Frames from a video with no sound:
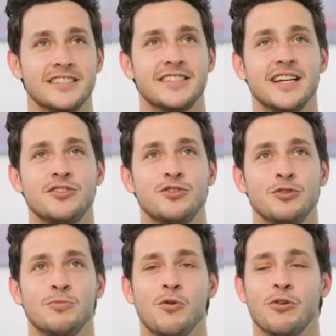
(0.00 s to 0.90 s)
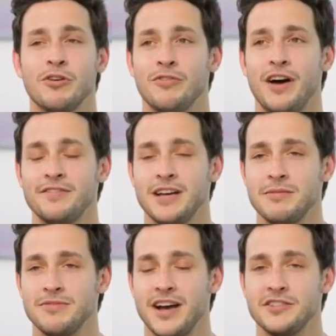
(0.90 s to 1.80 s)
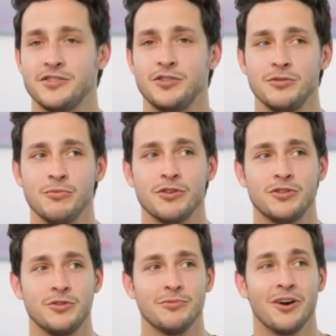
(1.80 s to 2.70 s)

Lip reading: Say two more five times fast. Two more.